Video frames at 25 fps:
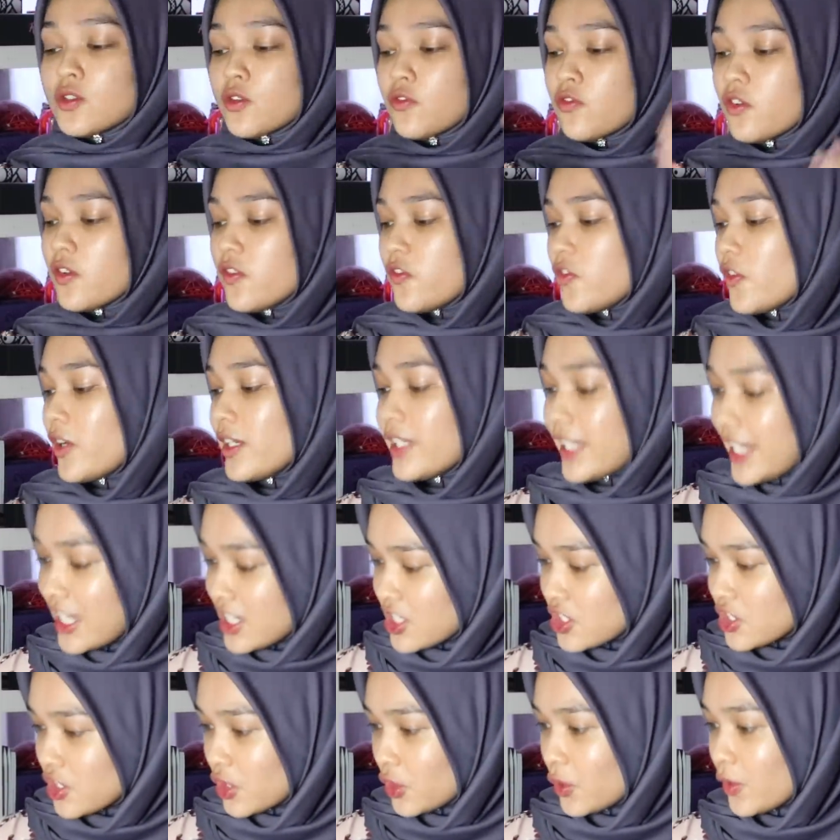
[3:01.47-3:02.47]
So for
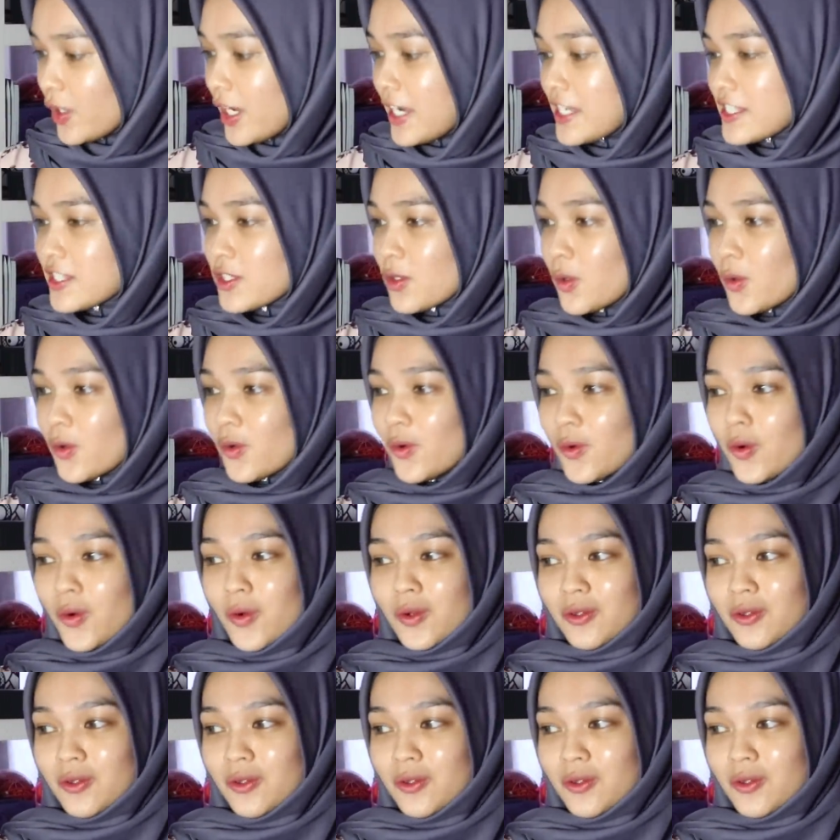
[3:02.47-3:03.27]
foundation, you guys